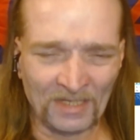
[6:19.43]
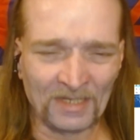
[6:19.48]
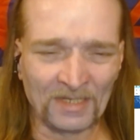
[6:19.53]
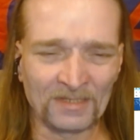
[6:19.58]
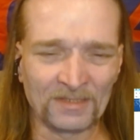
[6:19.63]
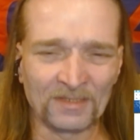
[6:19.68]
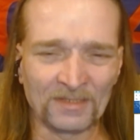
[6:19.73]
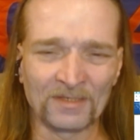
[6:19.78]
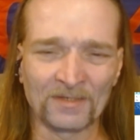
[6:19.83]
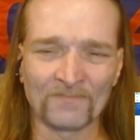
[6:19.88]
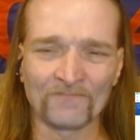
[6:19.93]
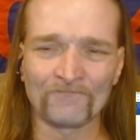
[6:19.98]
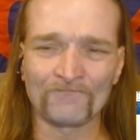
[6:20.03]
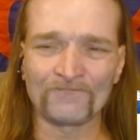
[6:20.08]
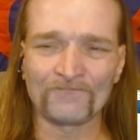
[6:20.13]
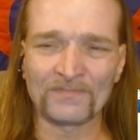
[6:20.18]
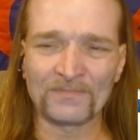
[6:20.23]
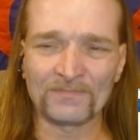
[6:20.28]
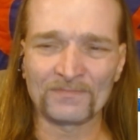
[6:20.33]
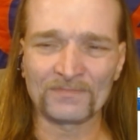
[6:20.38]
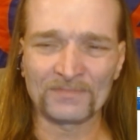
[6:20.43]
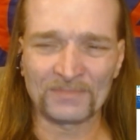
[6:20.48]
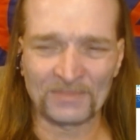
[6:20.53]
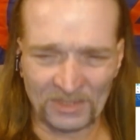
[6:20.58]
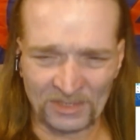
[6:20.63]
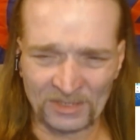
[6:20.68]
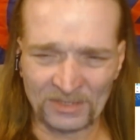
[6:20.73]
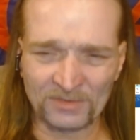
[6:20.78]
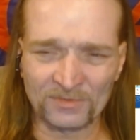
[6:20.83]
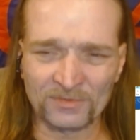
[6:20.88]
And
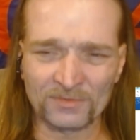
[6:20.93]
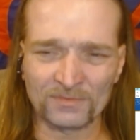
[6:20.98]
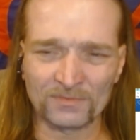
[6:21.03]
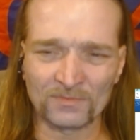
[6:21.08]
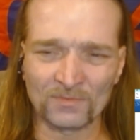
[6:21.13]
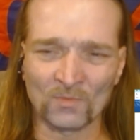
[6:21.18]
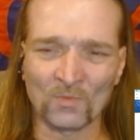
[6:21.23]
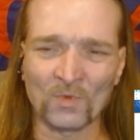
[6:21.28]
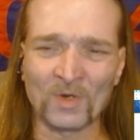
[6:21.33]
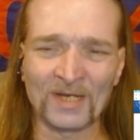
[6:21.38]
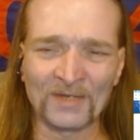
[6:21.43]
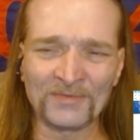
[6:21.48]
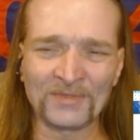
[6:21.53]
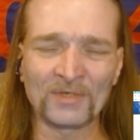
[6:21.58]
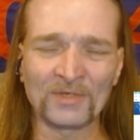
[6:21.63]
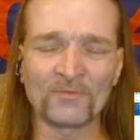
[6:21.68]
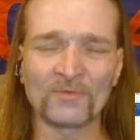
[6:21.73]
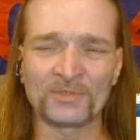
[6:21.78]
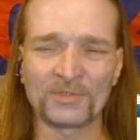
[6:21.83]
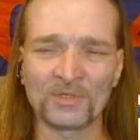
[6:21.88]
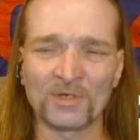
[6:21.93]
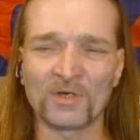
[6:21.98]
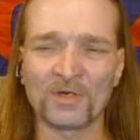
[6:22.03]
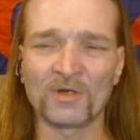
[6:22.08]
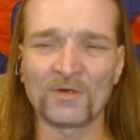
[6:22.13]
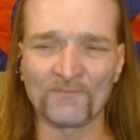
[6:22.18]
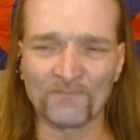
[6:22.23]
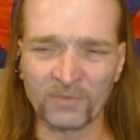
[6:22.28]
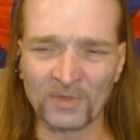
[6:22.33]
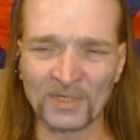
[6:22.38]
this is why I think we should
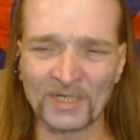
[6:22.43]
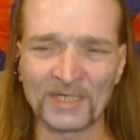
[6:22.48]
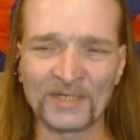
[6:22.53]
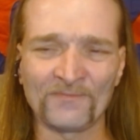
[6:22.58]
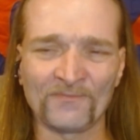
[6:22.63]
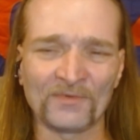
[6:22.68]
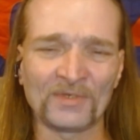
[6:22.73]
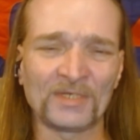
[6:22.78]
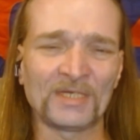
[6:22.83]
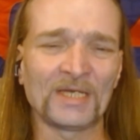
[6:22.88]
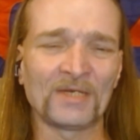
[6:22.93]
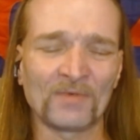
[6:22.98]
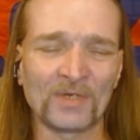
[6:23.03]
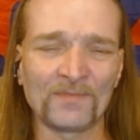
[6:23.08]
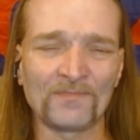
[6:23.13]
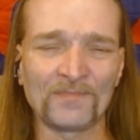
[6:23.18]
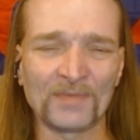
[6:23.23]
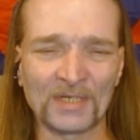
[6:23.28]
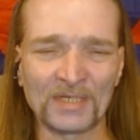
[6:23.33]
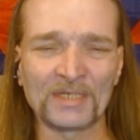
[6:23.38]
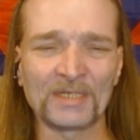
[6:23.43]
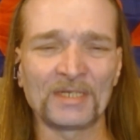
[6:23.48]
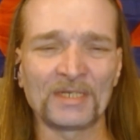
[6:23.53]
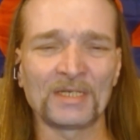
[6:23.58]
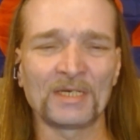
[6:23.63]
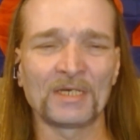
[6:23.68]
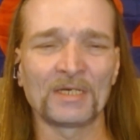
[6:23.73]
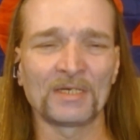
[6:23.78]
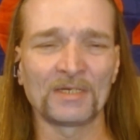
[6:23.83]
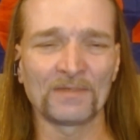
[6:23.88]
all pray for Gateway Pundit.
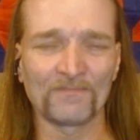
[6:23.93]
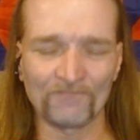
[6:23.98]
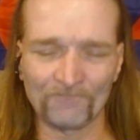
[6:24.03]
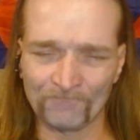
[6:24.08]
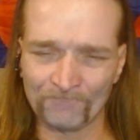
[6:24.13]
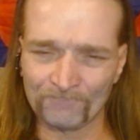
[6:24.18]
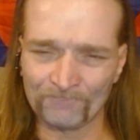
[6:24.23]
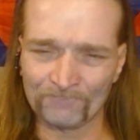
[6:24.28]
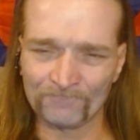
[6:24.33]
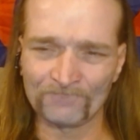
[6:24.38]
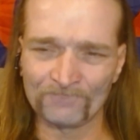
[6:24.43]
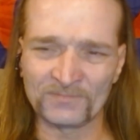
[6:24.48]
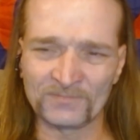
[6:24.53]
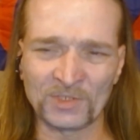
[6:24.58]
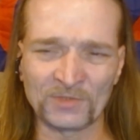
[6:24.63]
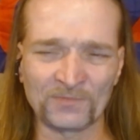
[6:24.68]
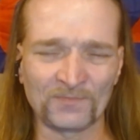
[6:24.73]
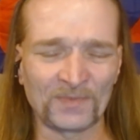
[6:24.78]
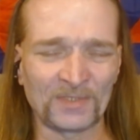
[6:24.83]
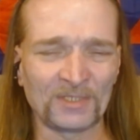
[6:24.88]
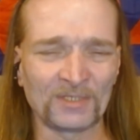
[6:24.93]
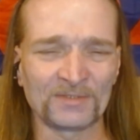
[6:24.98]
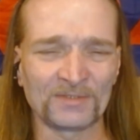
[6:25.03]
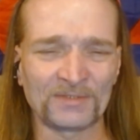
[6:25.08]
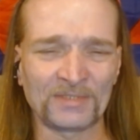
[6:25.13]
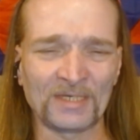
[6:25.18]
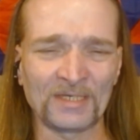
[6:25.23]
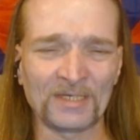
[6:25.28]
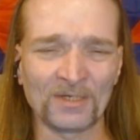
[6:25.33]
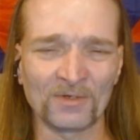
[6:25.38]
Just because
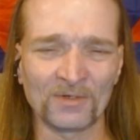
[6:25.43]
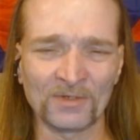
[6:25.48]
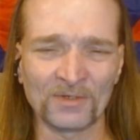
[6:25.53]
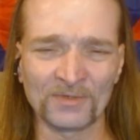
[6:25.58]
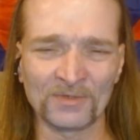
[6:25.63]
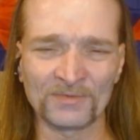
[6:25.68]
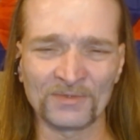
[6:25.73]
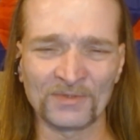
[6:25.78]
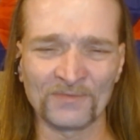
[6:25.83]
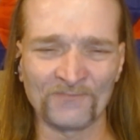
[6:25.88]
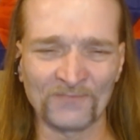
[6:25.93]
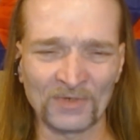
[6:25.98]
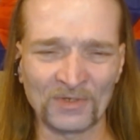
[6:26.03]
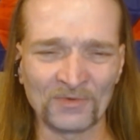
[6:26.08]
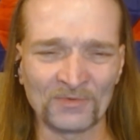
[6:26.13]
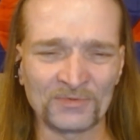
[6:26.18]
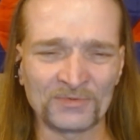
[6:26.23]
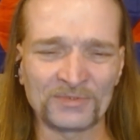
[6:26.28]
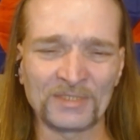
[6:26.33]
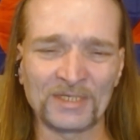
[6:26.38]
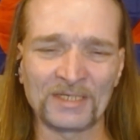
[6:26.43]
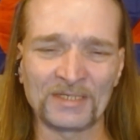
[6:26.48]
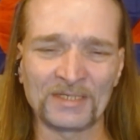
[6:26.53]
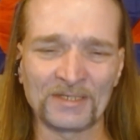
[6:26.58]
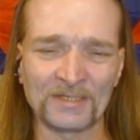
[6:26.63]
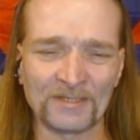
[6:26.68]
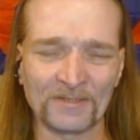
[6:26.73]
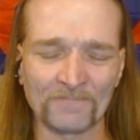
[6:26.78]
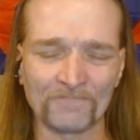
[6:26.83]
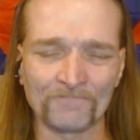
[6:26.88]
they are the folks that